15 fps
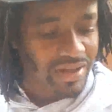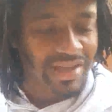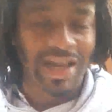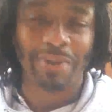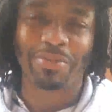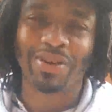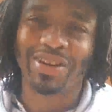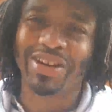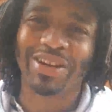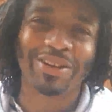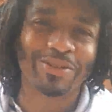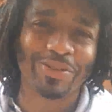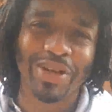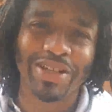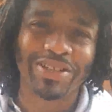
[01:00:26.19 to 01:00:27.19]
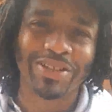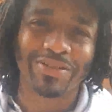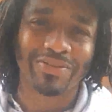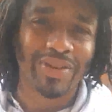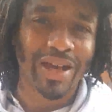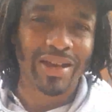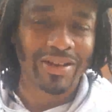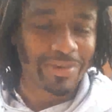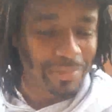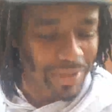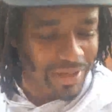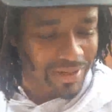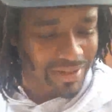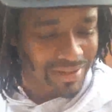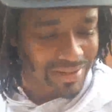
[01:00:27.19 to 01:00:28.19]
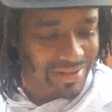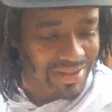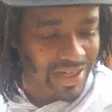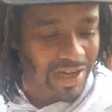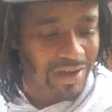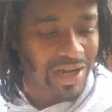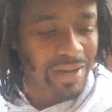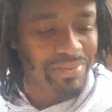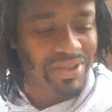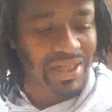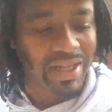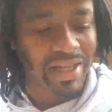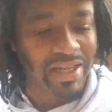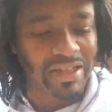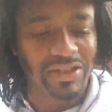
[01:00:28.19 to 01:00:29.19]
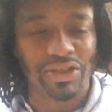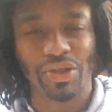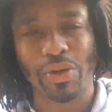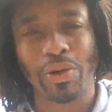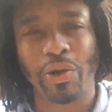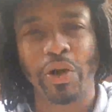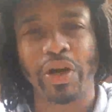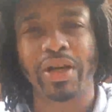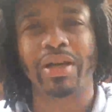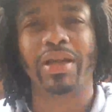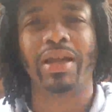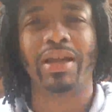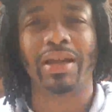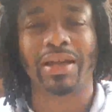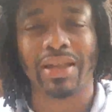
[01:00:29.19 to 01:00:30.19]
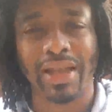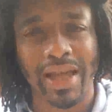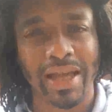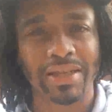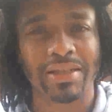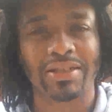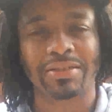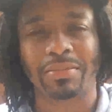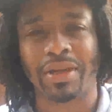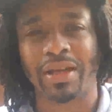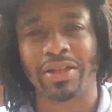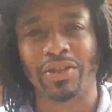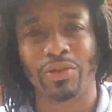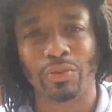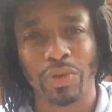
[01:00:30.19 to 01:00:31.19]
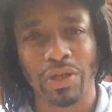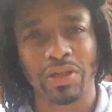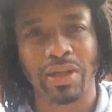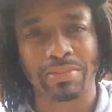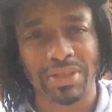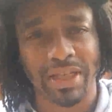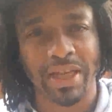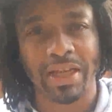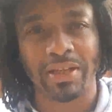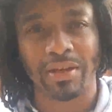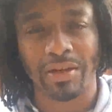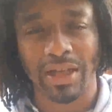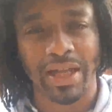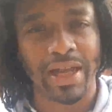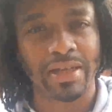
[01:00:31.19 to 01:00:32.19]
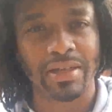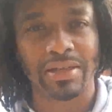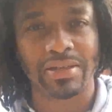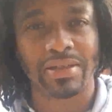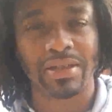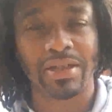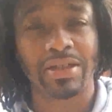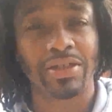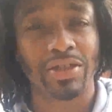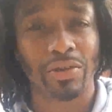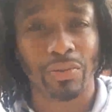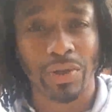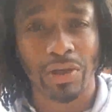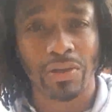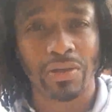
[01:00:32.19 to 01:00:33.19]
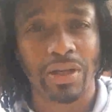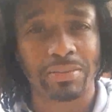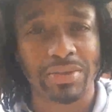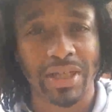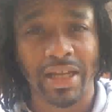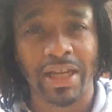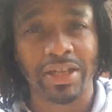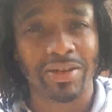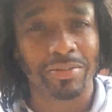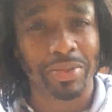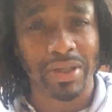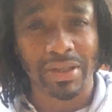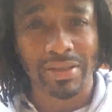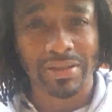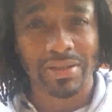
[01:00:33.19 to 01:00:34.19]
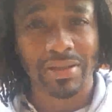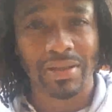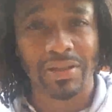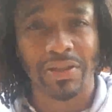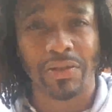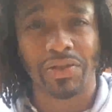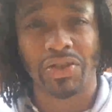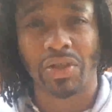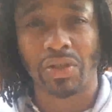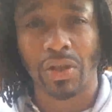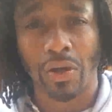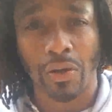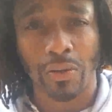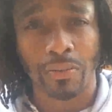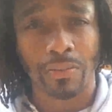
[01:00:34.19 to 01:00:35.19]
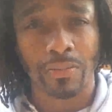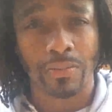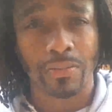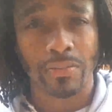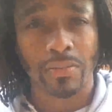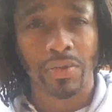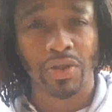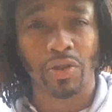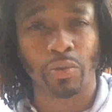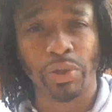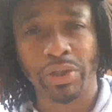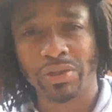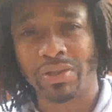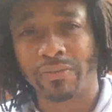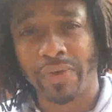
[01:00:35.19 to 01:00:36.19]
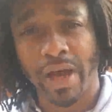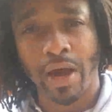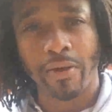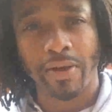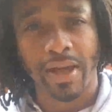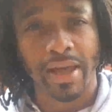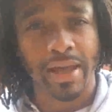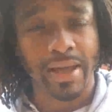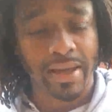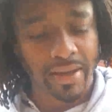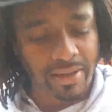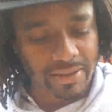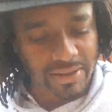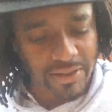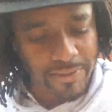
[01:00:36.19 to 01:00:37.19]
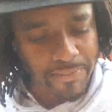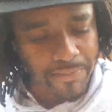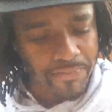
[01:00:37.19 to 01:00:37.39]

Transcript: copper-colored races found in America, shall obtain joy and gladness, man. You will obtain your gladness. You will obtain your peace, your shalom. You will devour chaos.